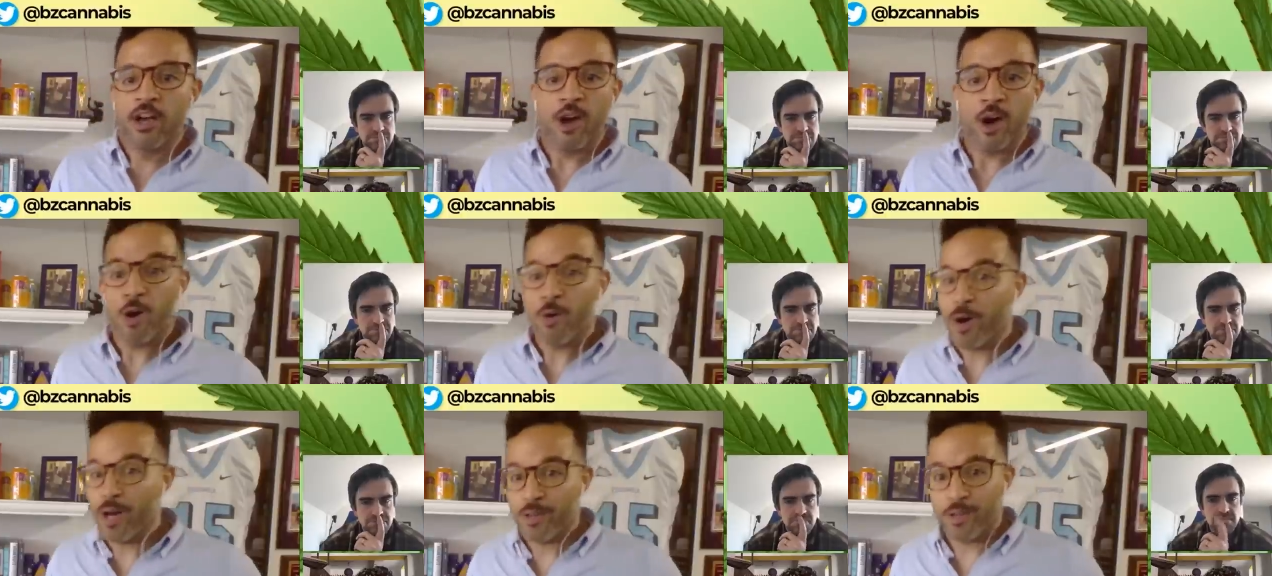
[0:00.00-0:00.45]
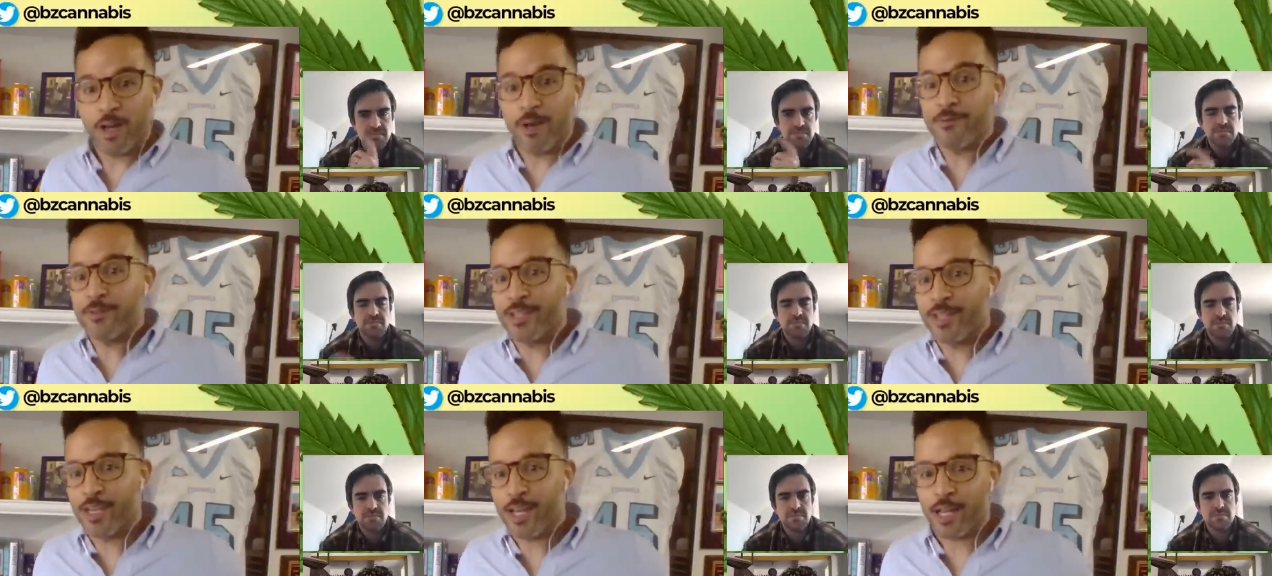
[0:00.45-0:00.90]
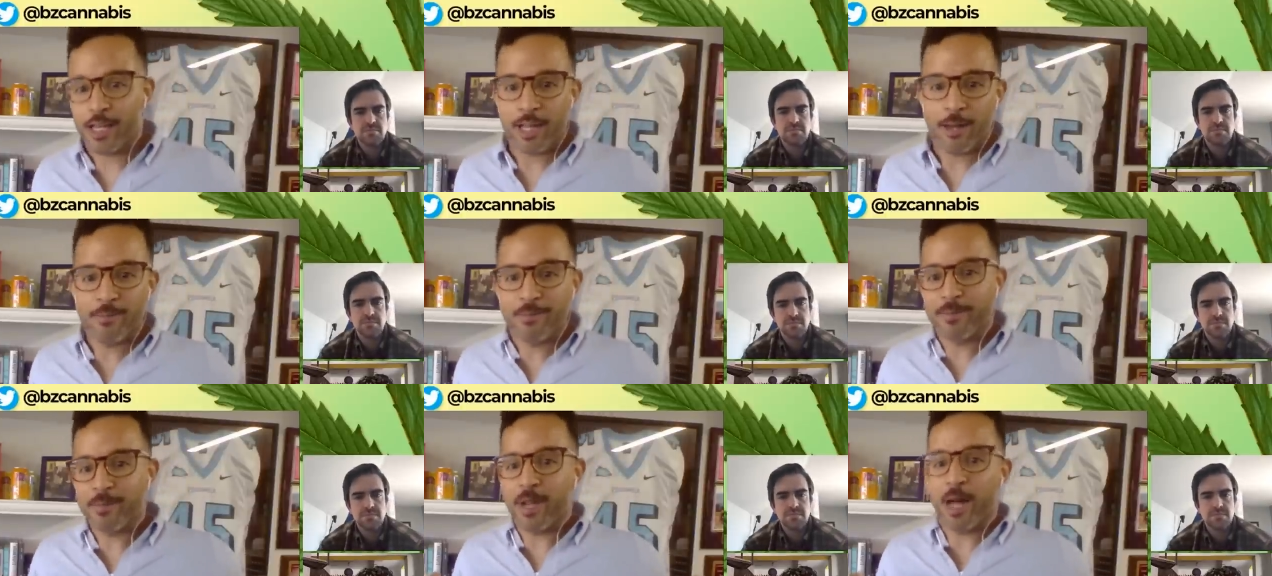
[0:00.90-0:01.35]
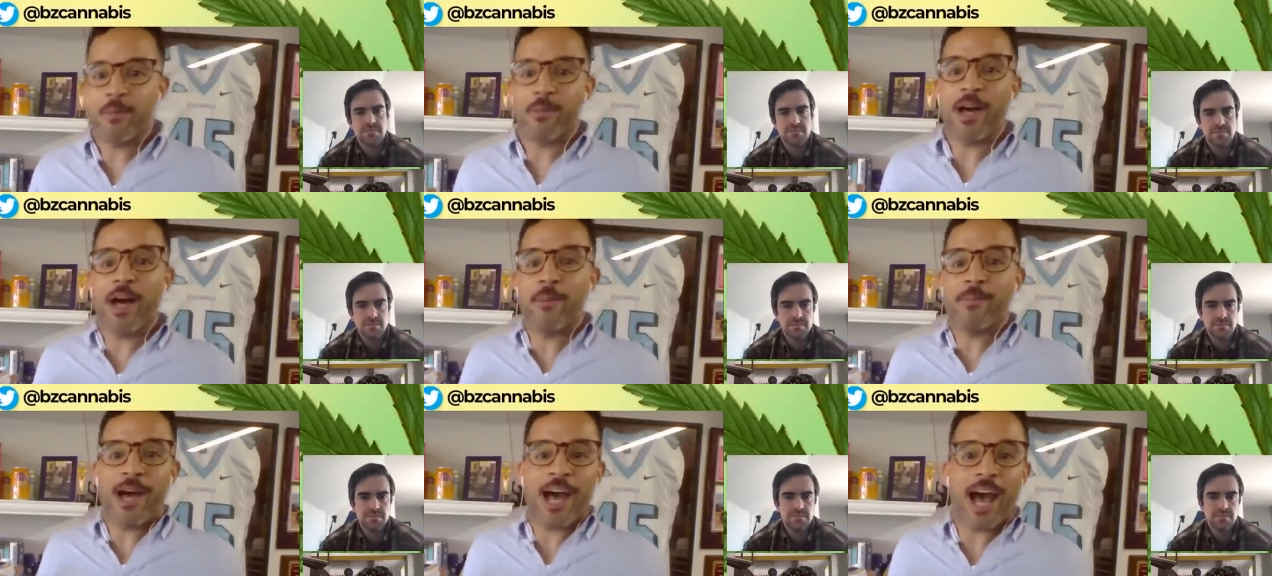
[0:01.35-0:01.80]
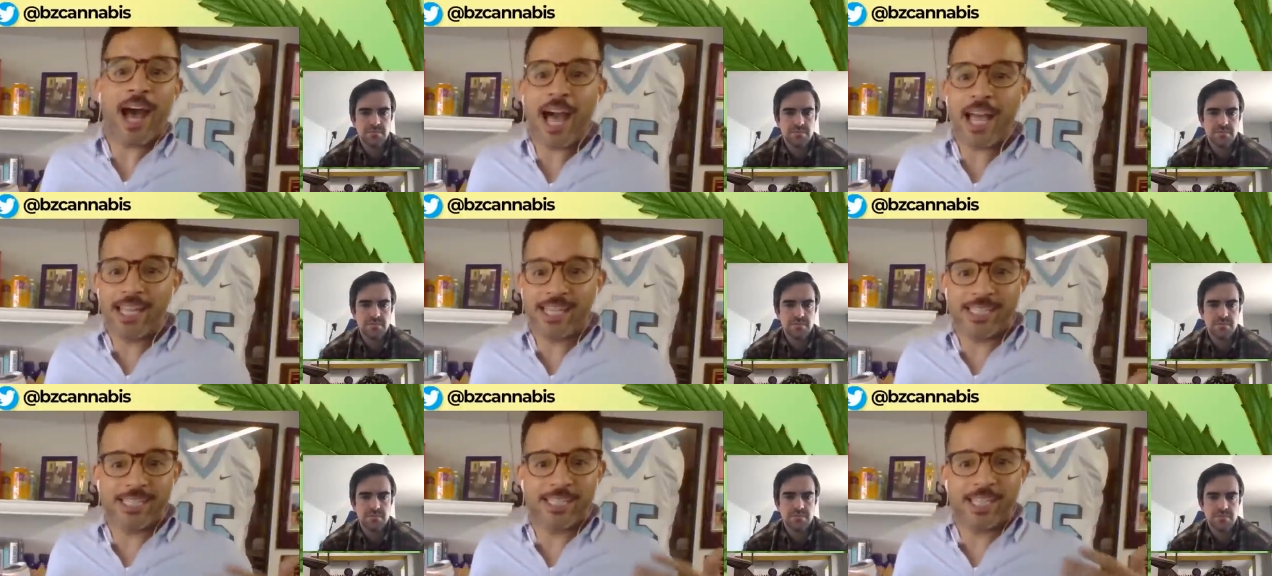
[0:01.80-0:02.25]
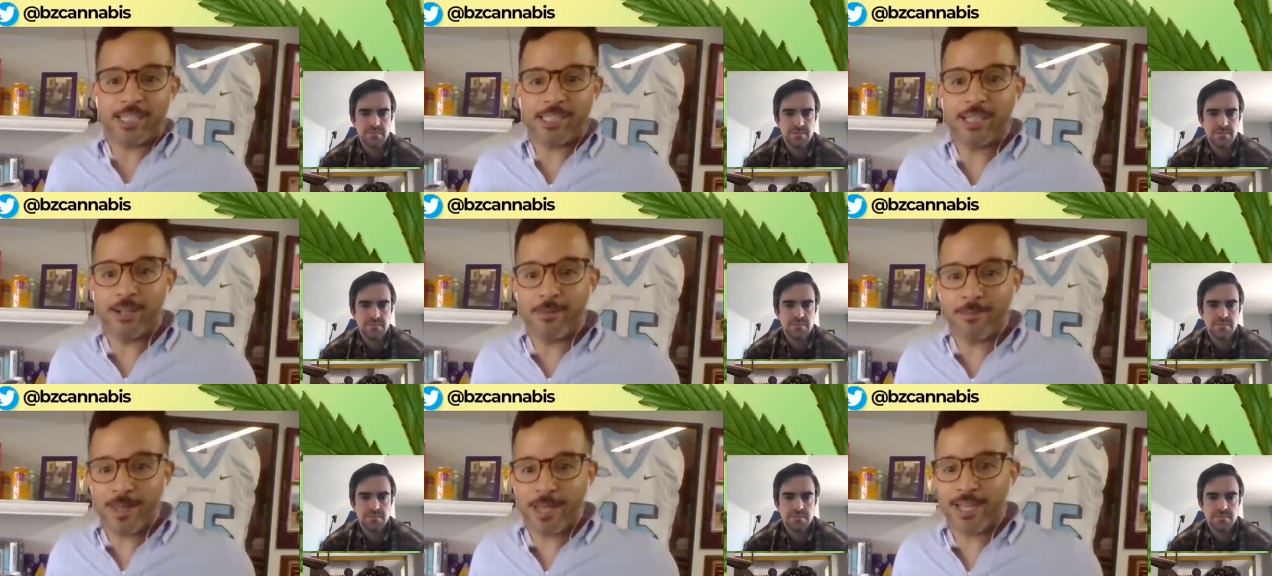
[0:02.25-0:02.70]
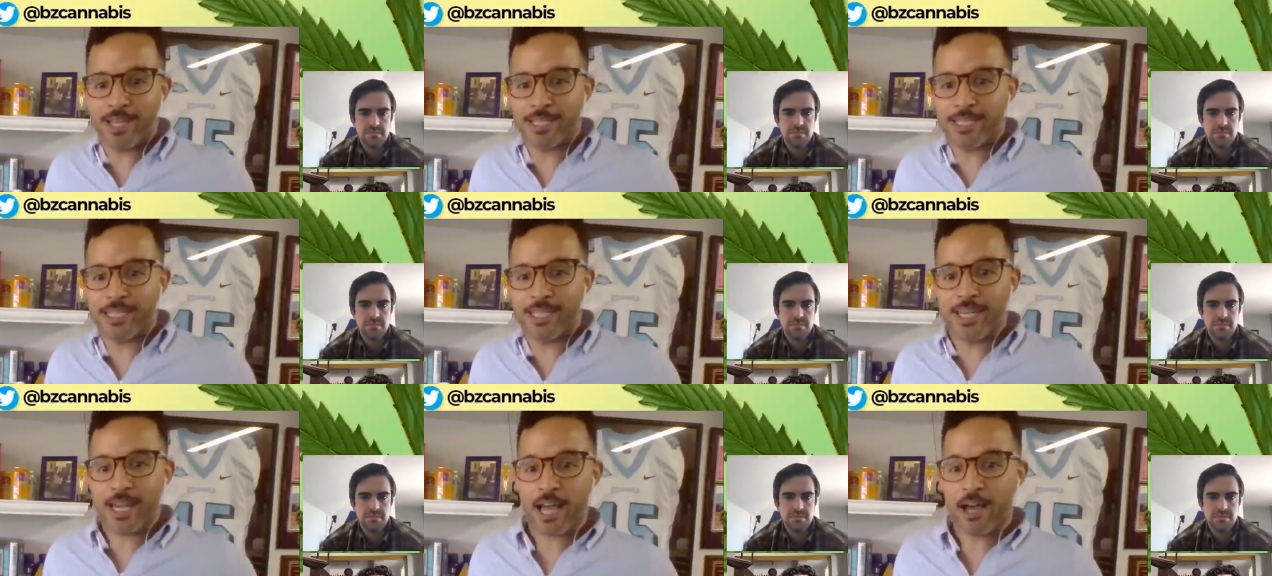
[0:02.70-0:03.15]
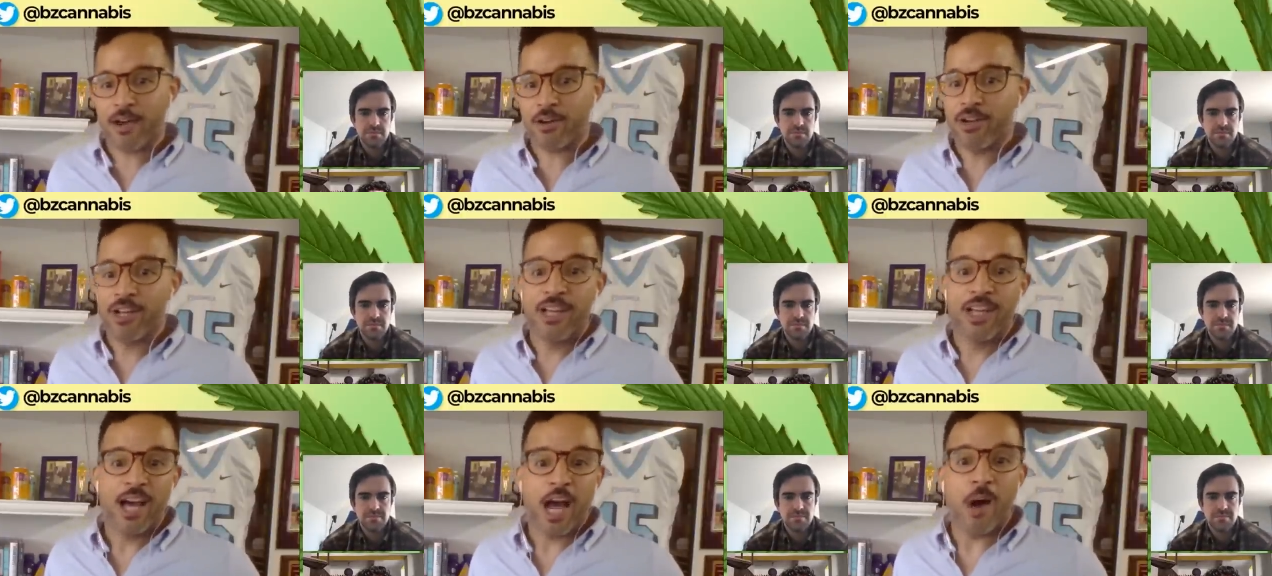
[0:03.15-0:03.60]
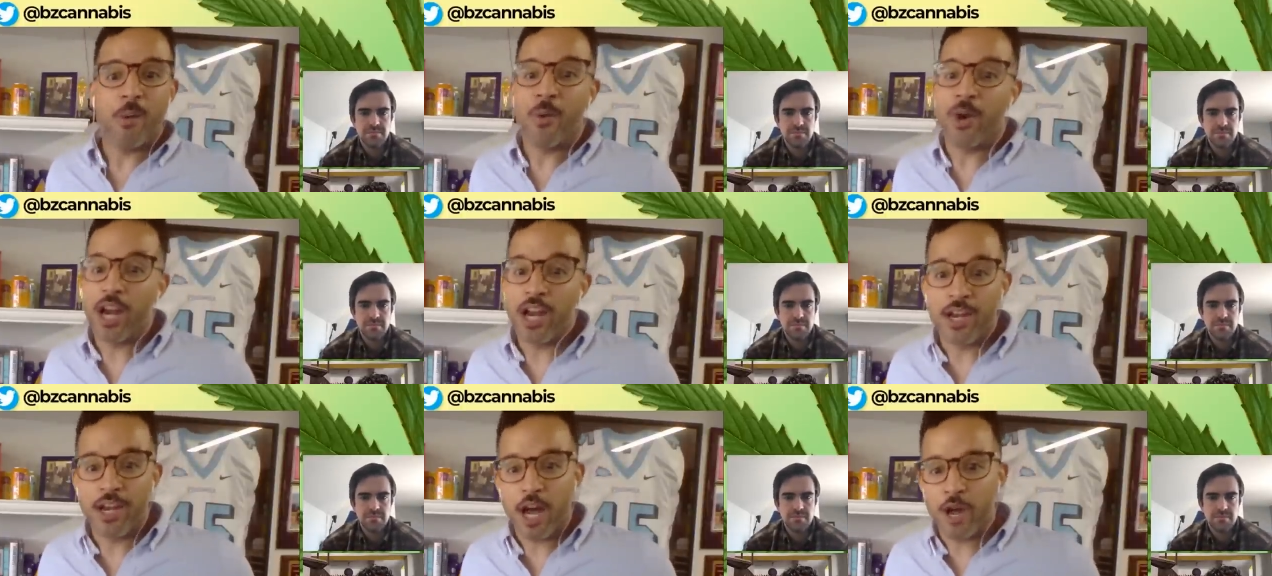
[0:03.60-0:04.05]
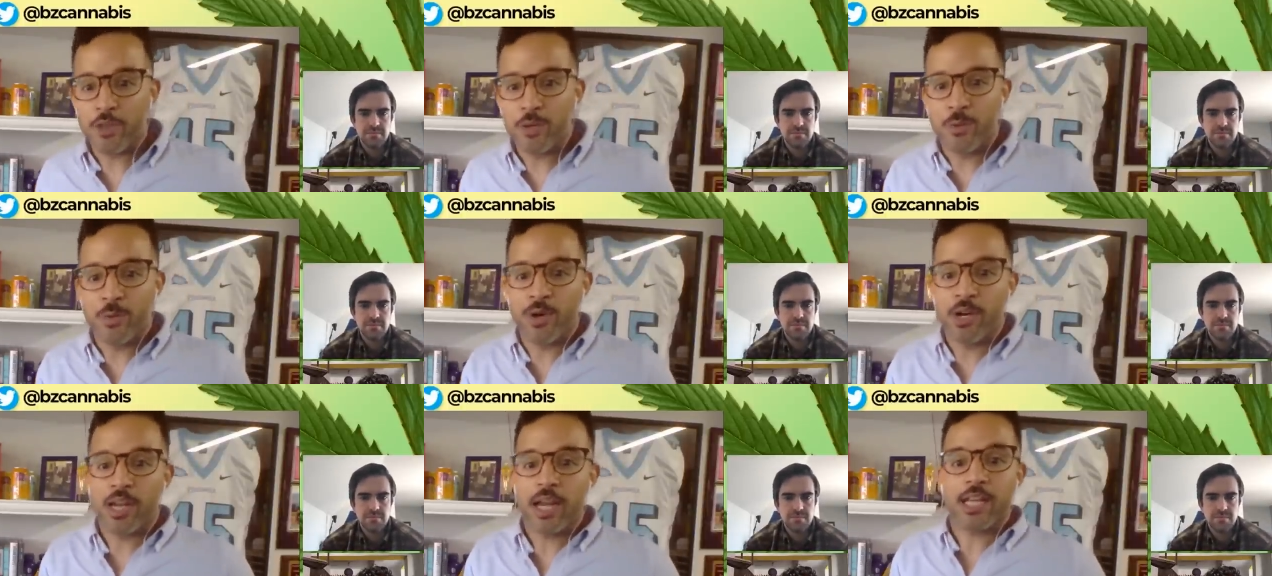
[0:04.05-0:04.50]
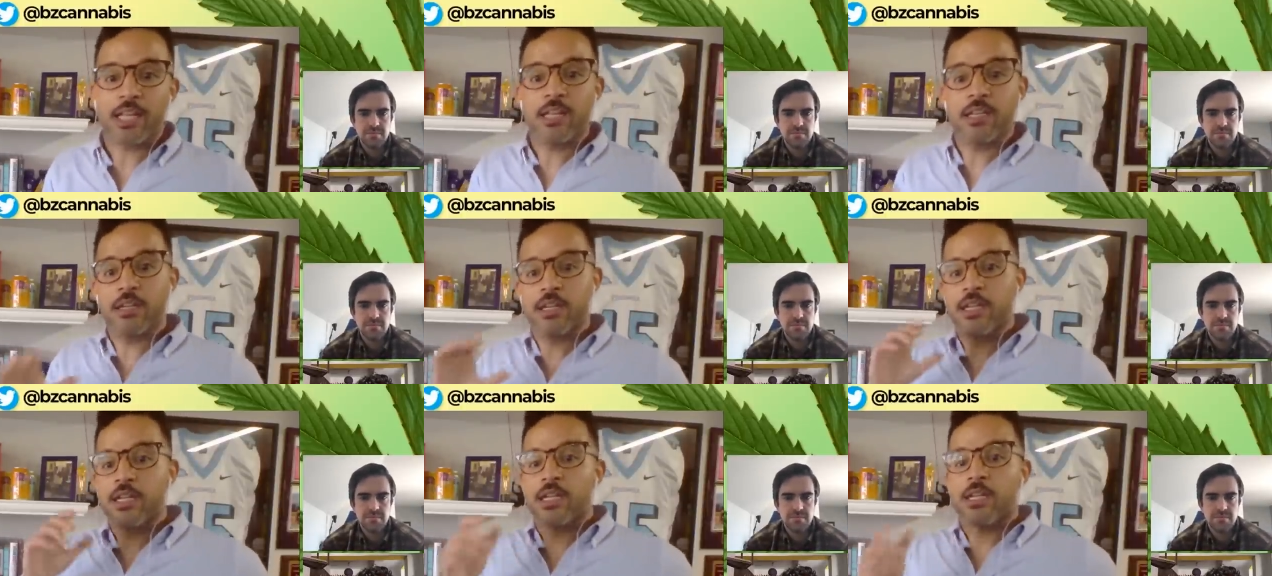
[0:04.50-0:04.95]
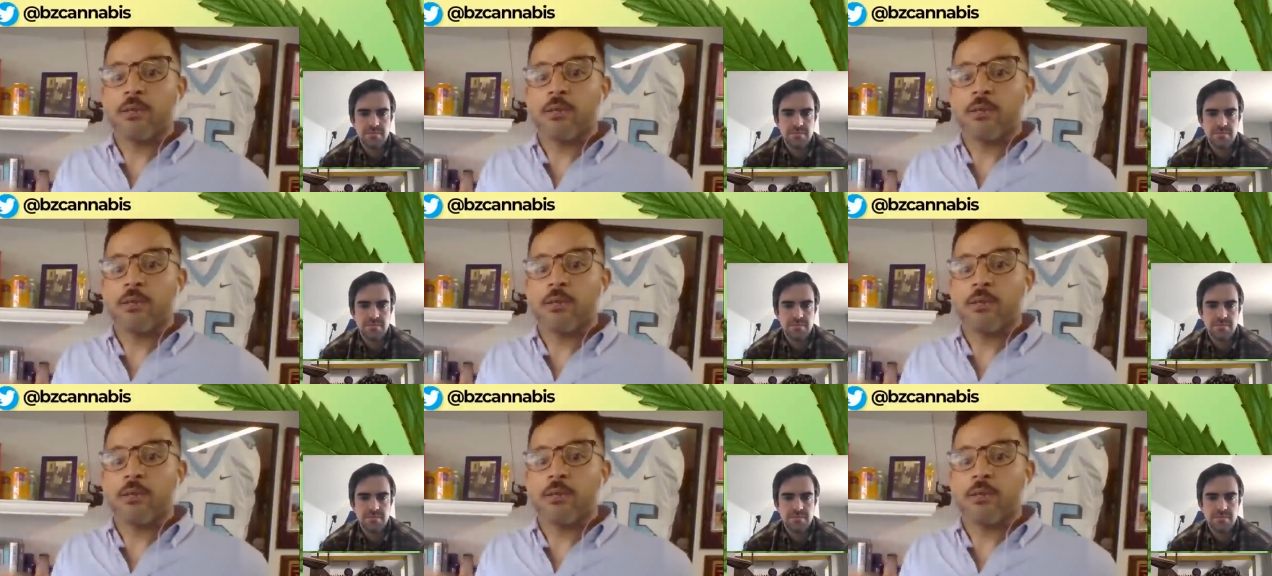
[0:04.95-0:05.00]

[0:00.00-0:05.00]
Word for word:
Speaker 1: Oh, I loved it. Like I'm I'm I'm high at 60 minutes and now I want another one. I can